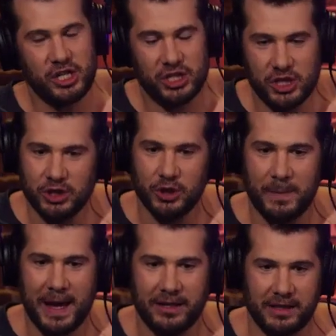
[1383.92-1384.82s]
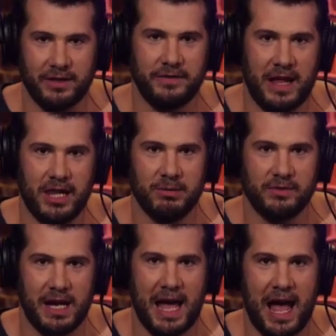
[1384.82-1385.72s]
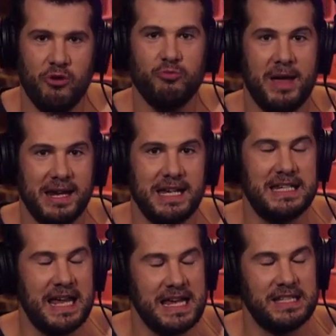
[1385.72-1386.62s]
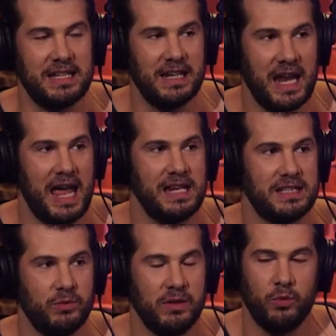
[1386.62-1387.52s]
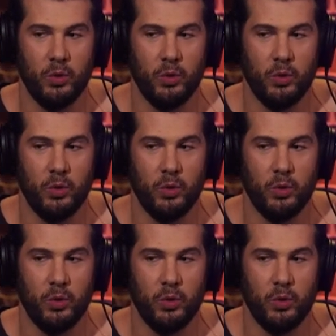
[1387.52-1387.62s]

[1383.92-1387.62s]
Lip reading: oh gosh. You just look back and you're like, the volume of how many yeah. days and nights that we've